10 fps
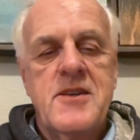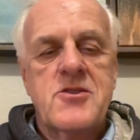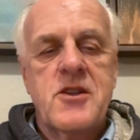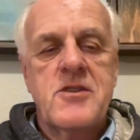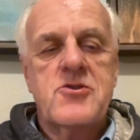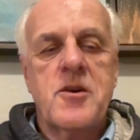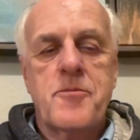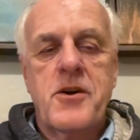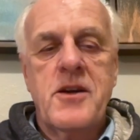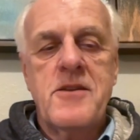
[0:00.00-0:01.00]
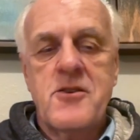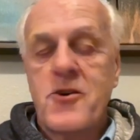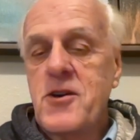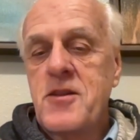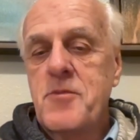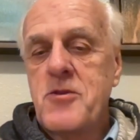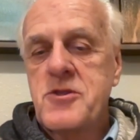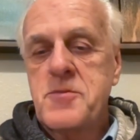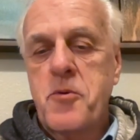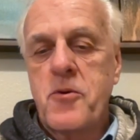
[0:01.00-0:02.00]
So let's jump right in. Earning the
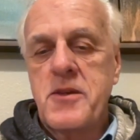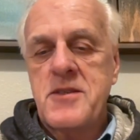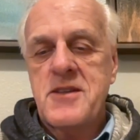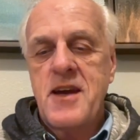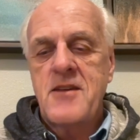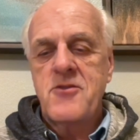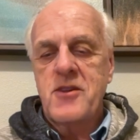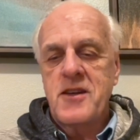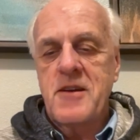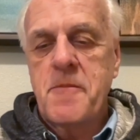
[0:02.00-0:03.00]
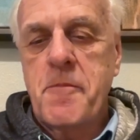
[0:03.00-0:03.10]
most points annually.